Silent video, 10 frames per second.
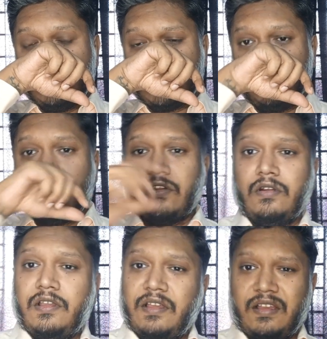So
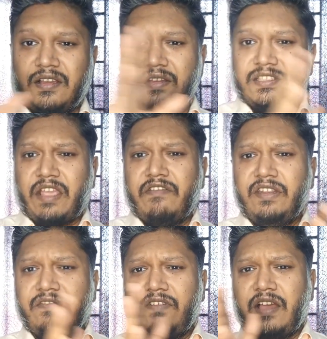overall,
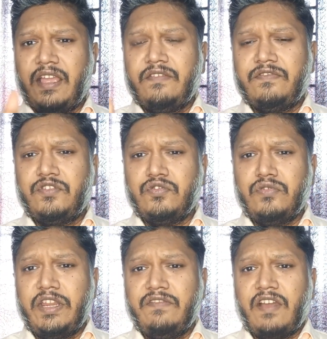75 to
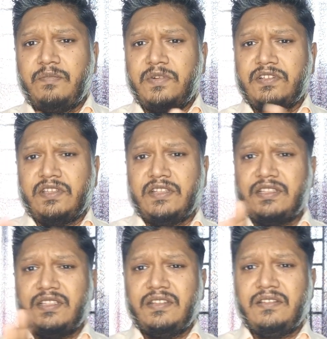
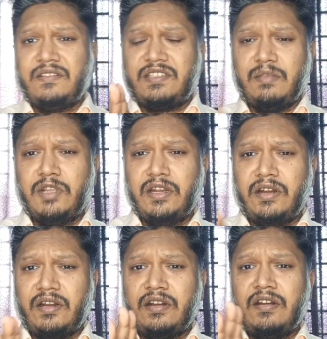85%
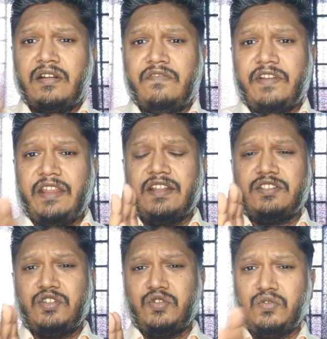similar
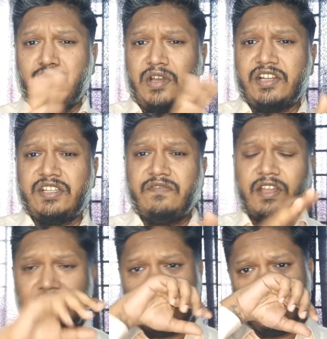fragrance to
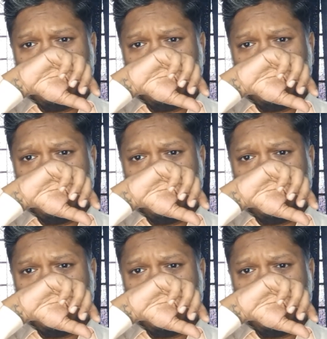Hacivat.